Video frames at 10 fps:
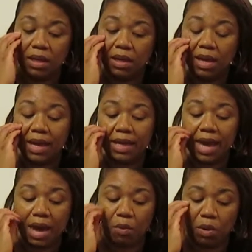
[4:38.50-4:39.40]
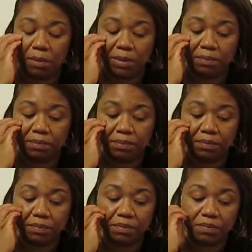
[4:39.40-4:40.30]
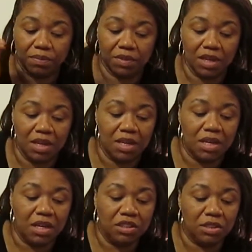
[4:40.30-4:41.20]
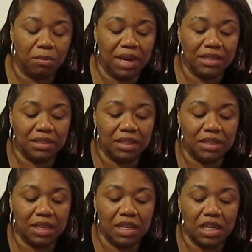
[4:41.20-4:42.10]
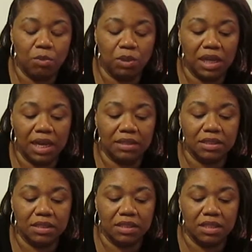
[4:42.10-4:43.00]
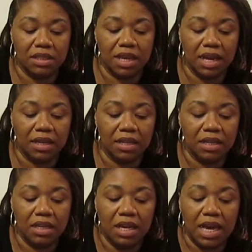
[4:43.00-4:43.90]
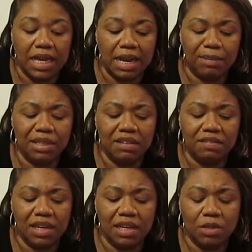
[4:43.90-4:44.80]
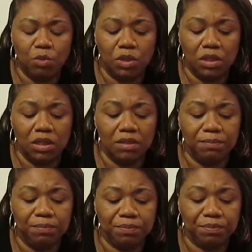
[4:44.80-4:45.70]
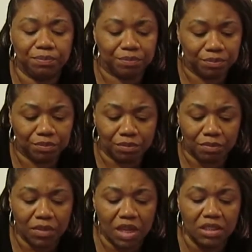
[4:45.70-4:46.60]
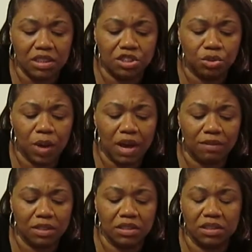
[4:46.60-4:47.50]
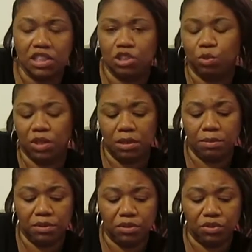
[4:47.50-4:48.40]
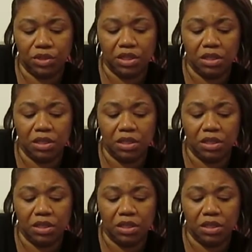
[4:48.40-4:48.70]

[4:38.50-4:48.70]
like Catwoman. So Mike said that he would like to see that, and I believe that he would. These two have good sexual chemistry,